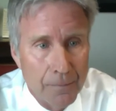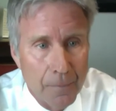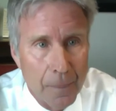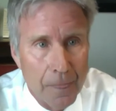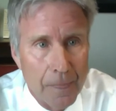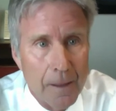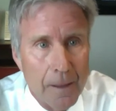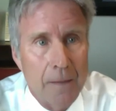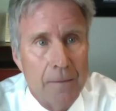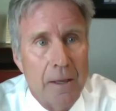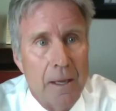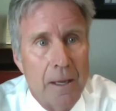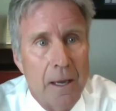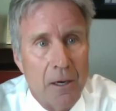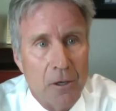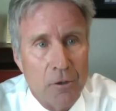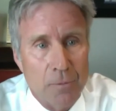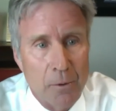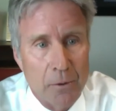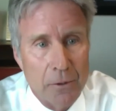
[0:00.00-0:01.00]
and the
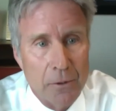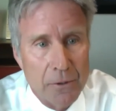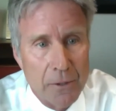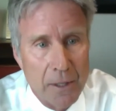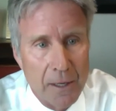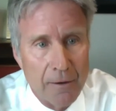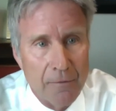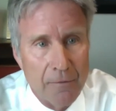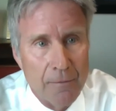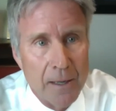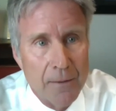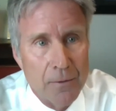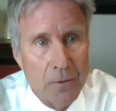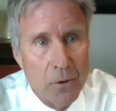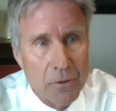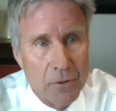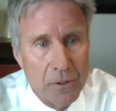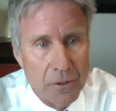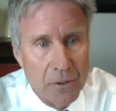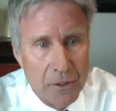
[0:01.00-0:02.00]
experts have made
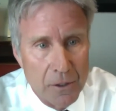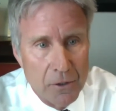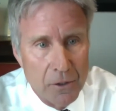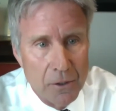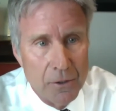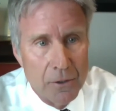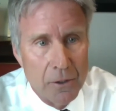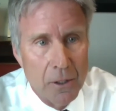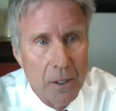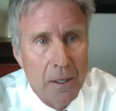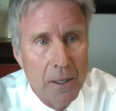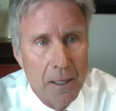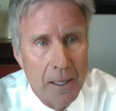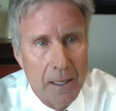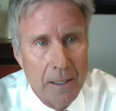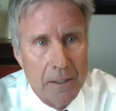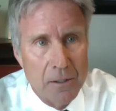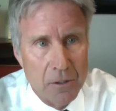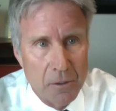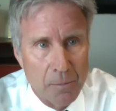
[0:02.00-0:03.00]
those decisions
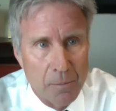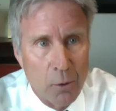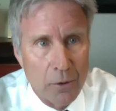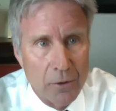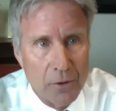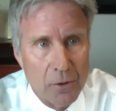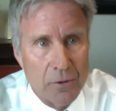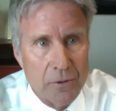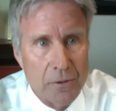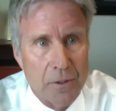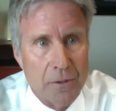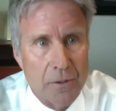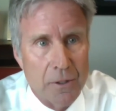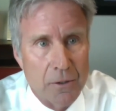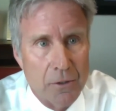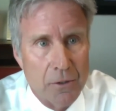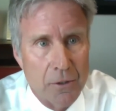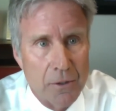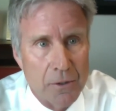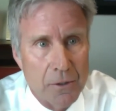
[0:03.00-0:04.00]
and to support those
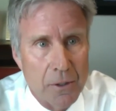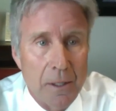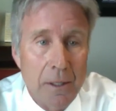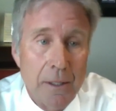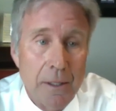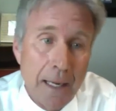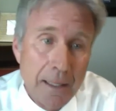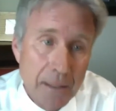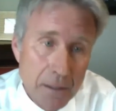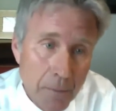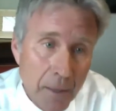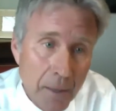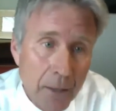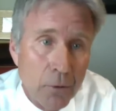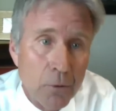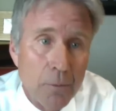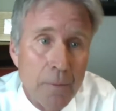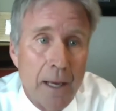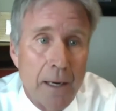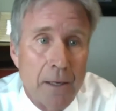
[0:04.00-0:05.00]
decisions, not to
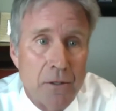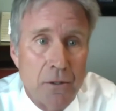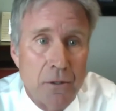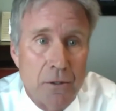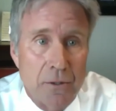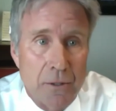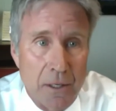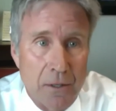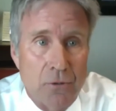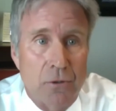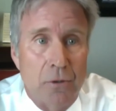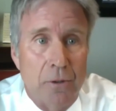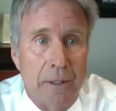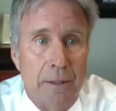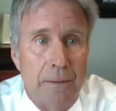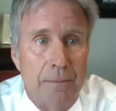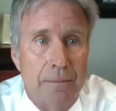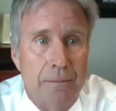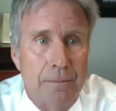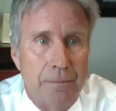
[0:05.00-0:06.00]
micromanage, essentially.
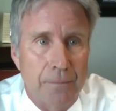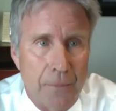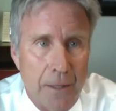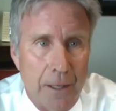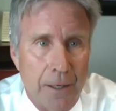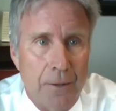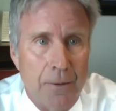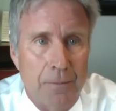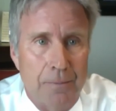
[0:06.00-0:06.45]
Thank you.